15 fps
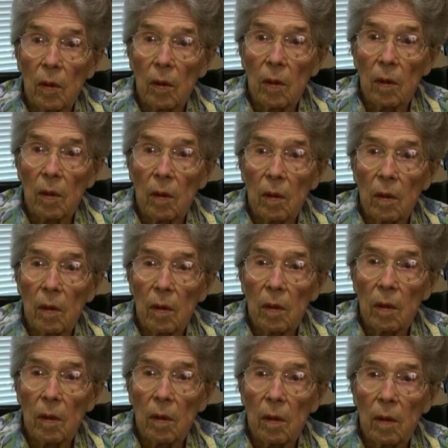
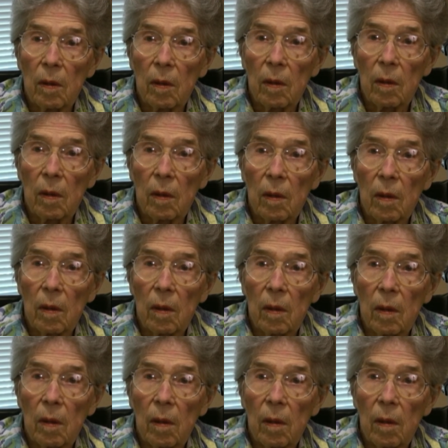Nobody speaks.